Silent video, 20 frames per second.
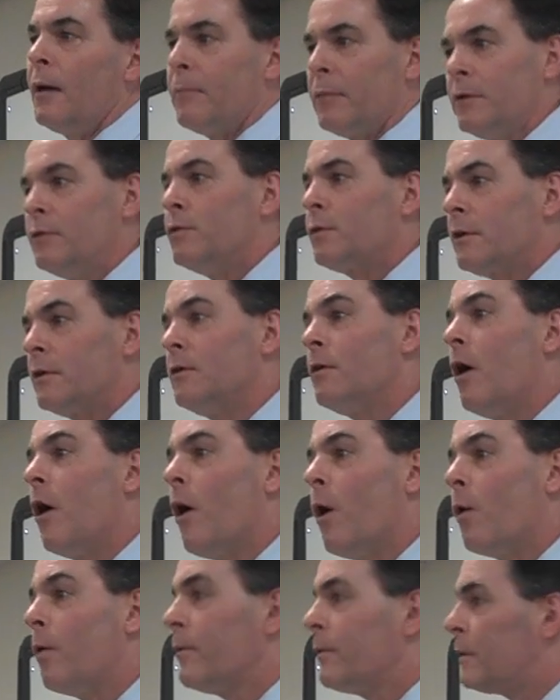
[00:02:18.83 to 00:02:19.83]
But you can
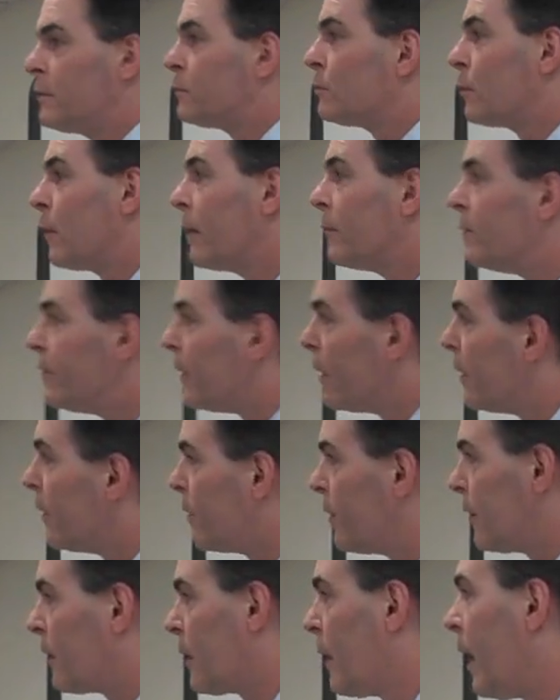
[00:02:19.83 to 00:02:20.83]
know that you're on
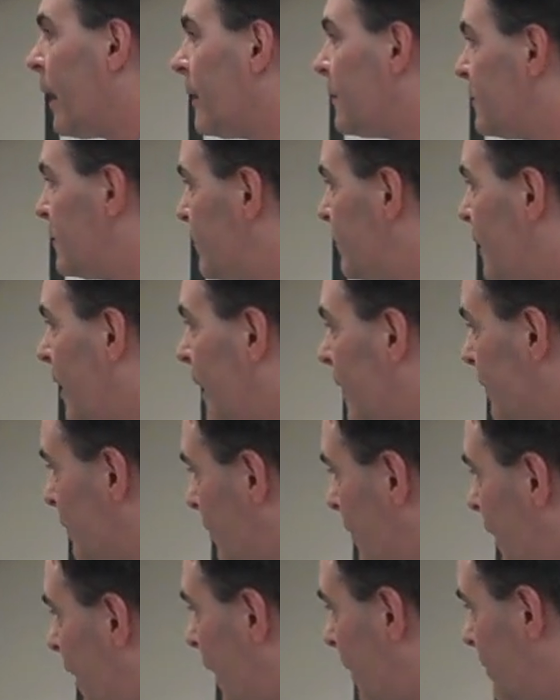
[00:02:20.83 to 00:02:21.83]
very thick ice if that
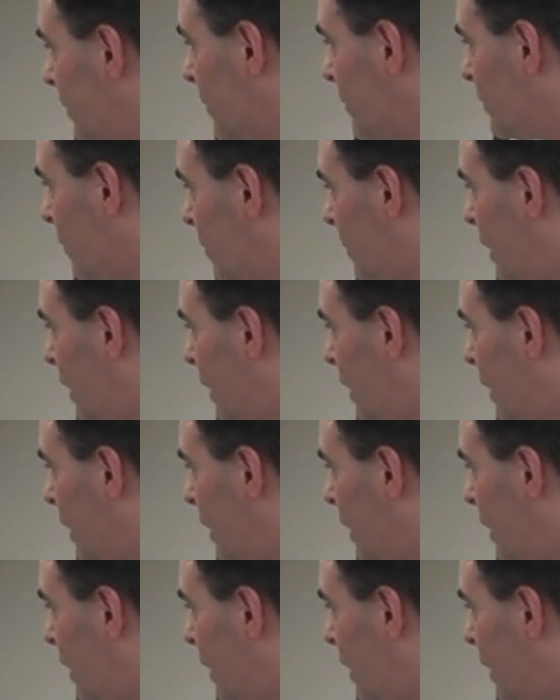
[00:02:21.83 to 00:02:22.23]
ever happens.